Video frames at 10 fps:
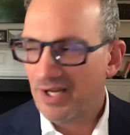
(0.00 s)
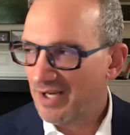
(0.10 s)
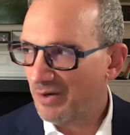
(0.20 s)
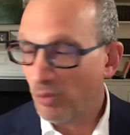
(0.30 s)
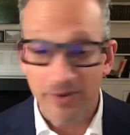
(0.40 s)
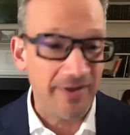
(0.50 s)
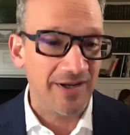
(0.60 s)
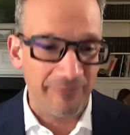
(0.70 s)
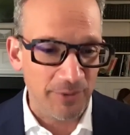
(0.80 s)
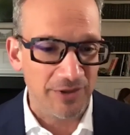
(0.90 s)
one that
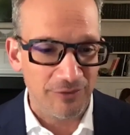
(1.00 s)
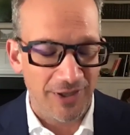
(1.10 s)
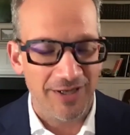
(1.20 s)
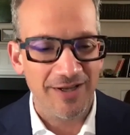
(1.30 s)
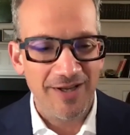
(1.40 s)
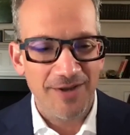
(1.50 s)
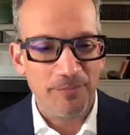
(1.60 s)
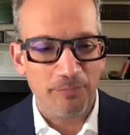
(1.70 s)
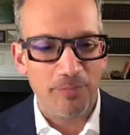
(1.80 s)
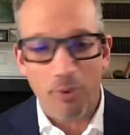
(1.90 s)
I've been
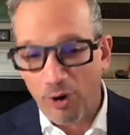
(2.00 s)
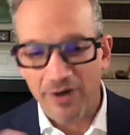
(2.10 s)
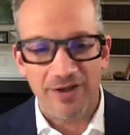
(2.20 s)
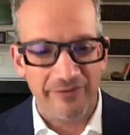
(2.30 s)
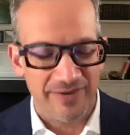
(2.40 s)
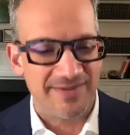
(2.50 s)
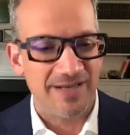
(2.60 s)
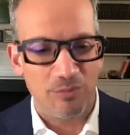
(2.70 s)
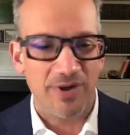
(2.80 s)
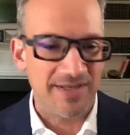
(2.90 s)
part of in some way,